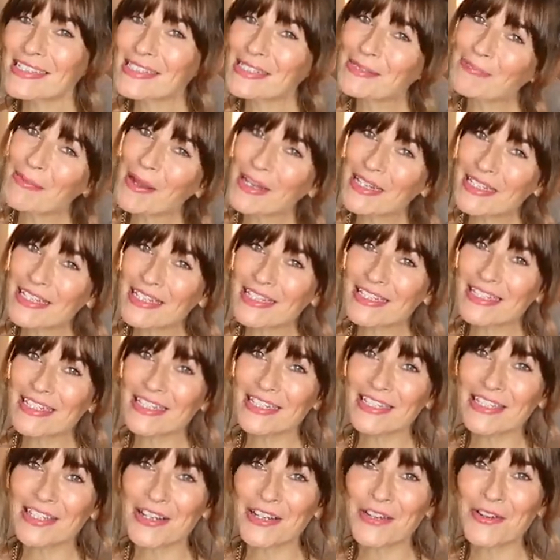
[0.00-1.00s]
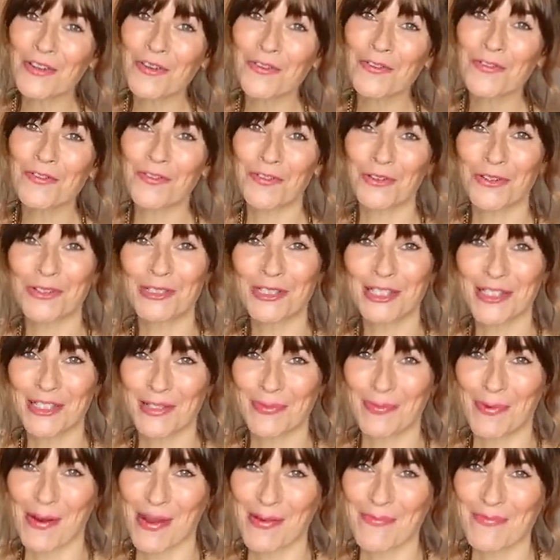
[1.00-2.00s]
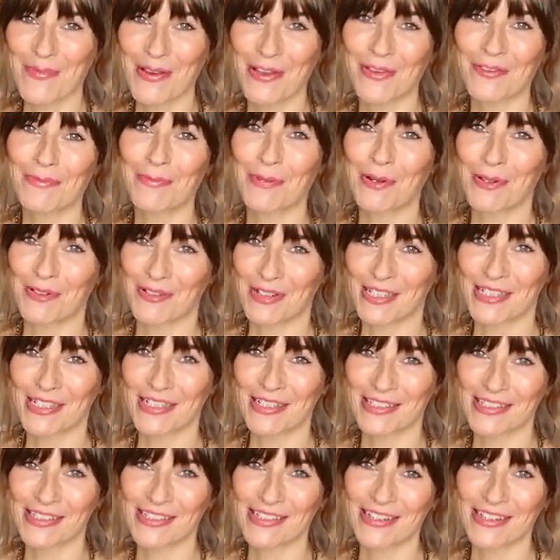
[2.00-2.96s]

a special edition full to the brim of Parisian